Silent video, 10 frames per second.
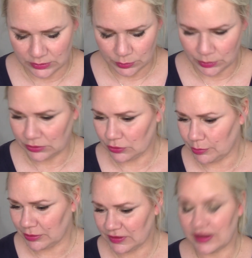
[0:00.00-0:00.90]
1
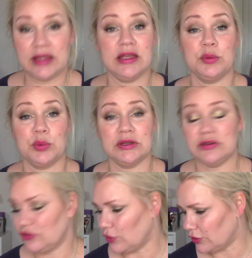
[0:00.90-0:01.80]
Urban Decay and 1
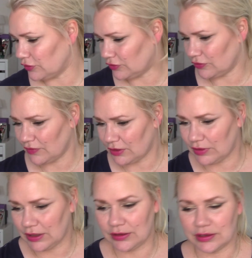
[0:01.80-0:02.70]
Tarte.
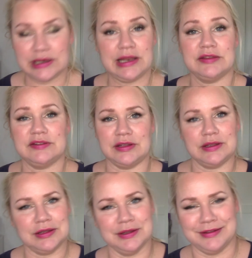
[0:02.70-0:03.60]
Very
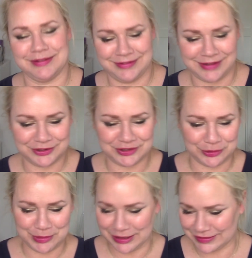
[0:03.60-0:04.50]
classic
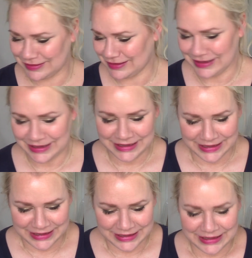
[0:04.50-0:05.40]
eyeshadow palettes.
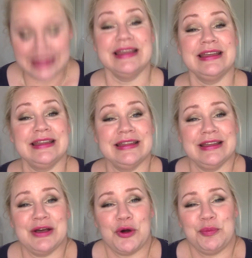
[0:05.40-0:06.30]

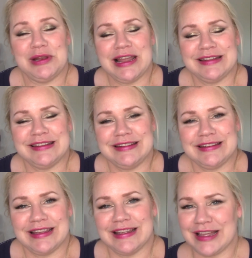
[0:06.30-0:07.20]
Hope you liked
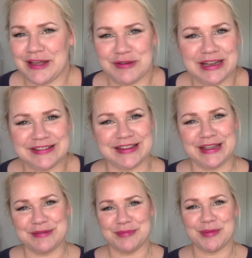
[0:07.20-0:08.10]
it. Have a nice
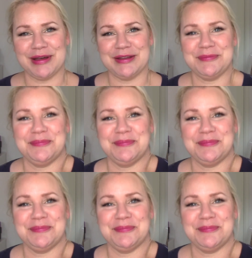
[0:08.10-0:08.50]
day. Bye bye.